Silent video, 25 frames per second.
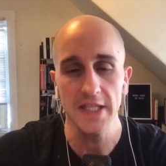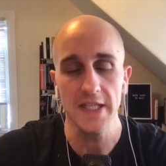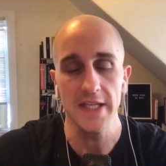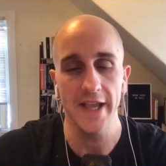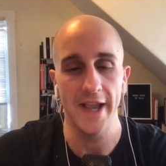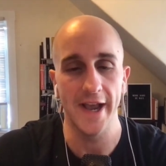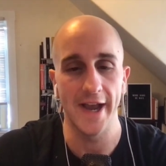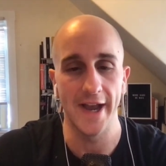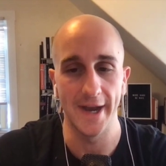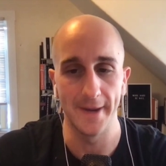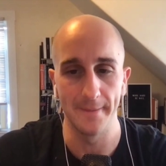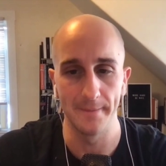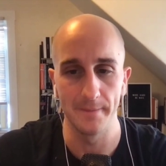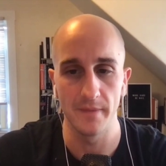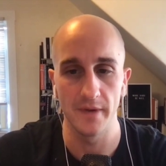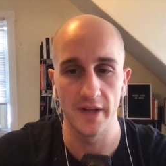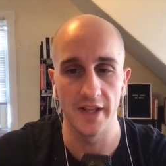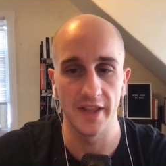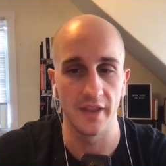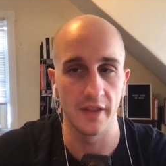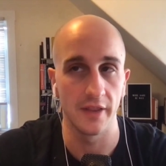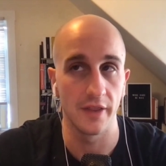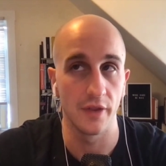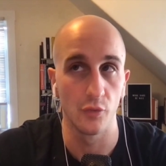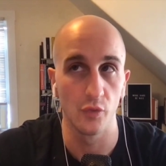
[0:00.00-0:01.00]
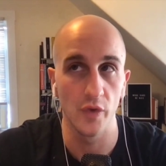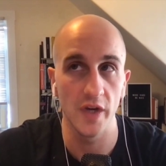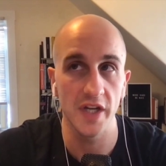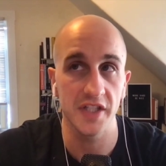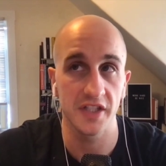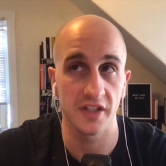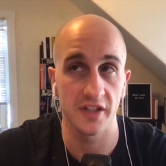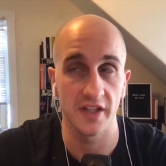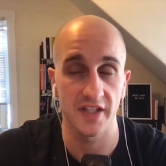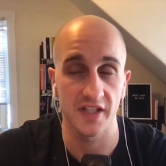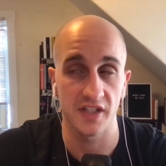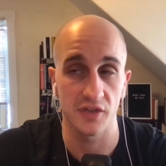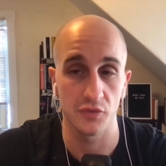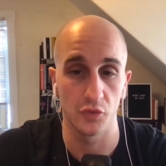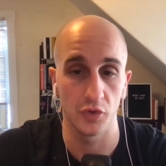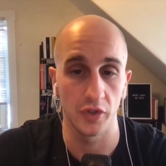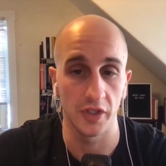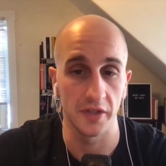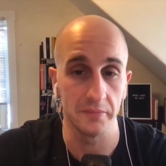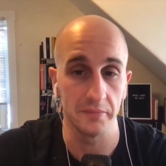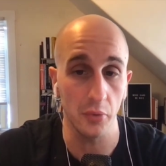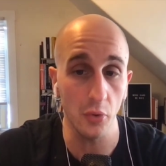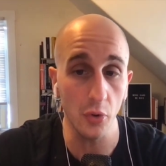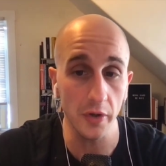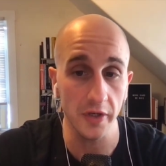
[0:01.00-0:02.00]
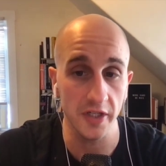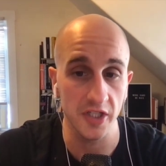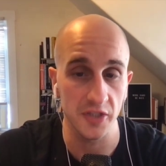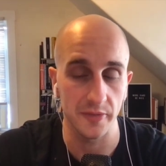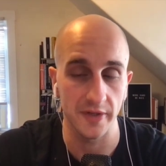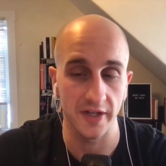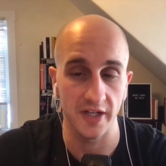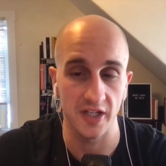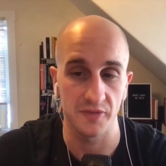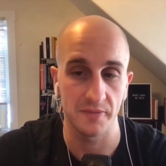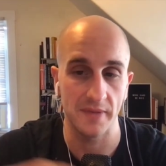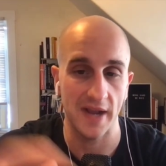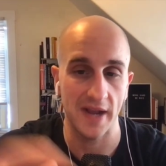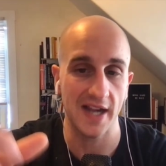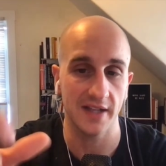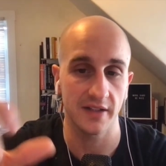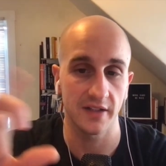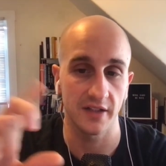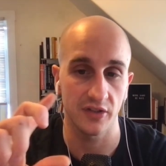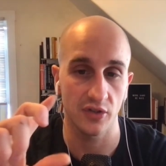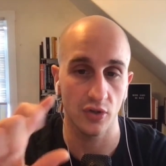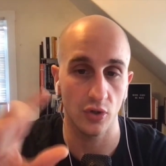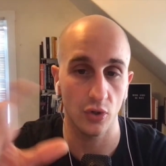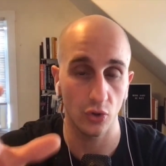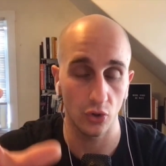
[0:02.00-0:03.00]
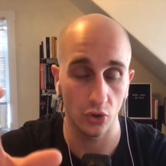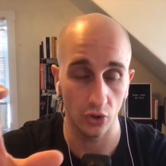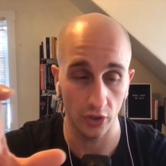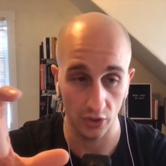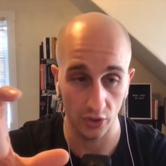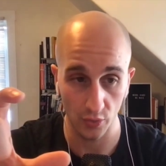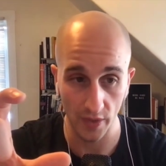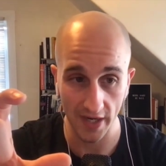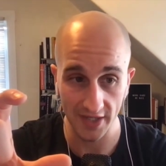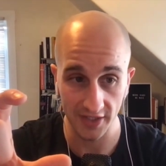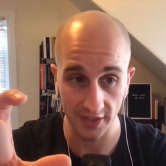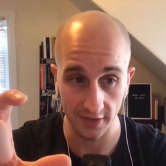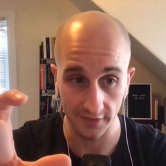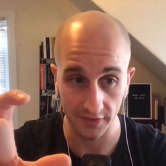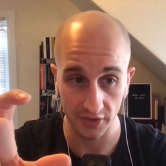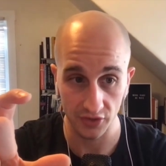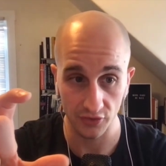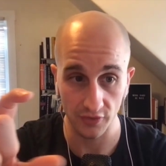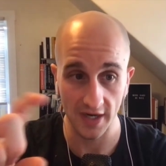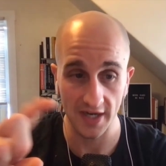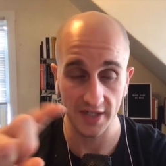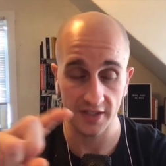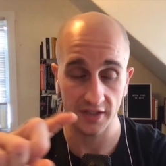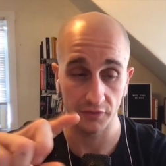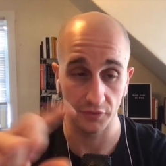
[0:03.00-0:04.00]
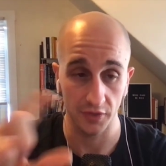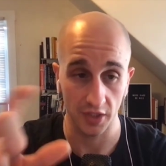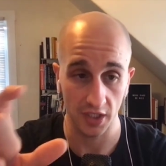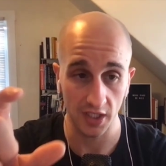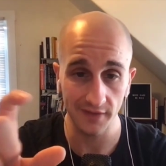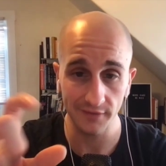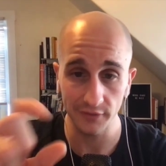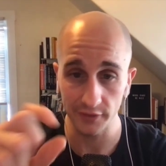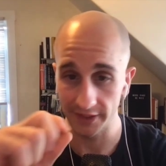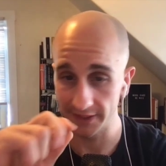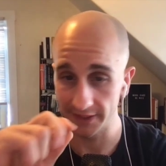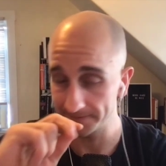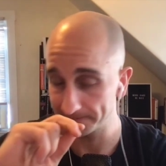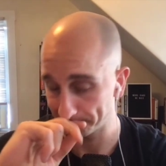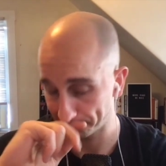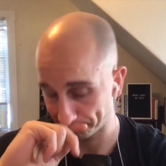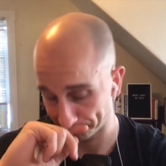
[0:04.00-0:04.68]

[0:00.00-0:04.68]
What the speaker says: And the reason this is really important is because back to this whole equation of stress and recovery,